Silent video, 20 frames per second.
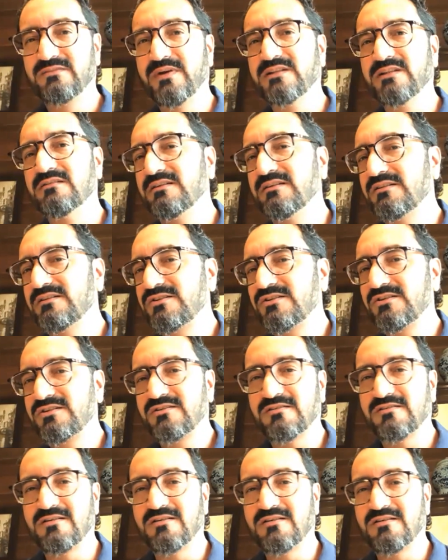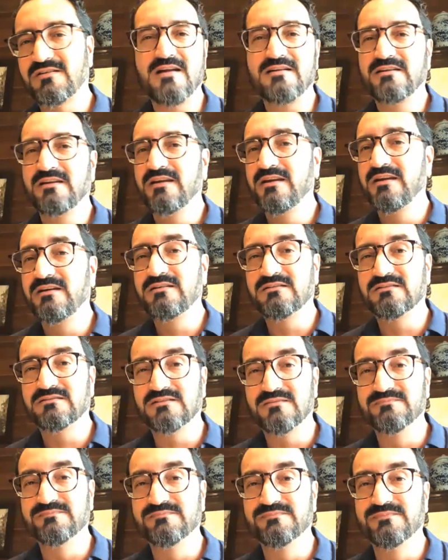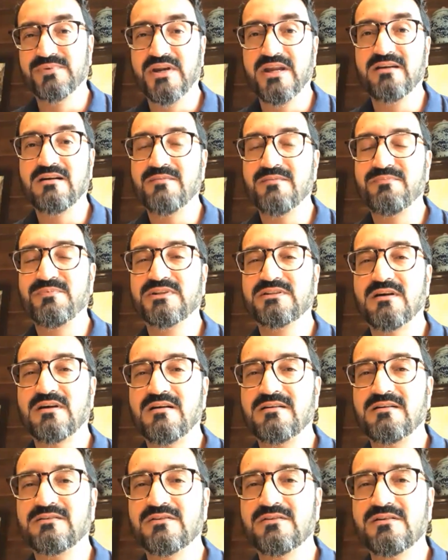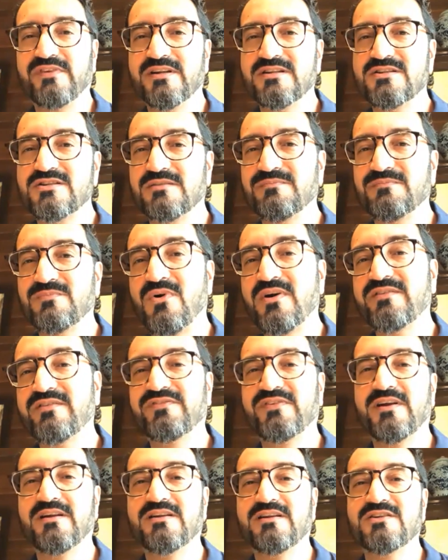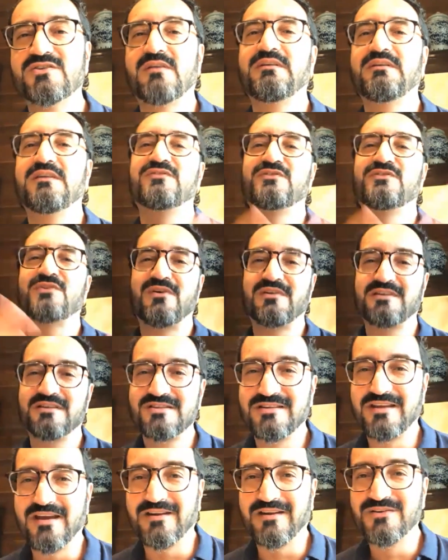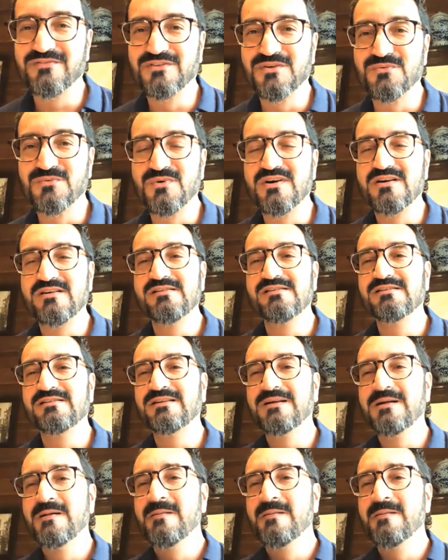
Whether it's a heartache, a breakup with our girlfriends and boyfriends, where we've thought it's the end of the world,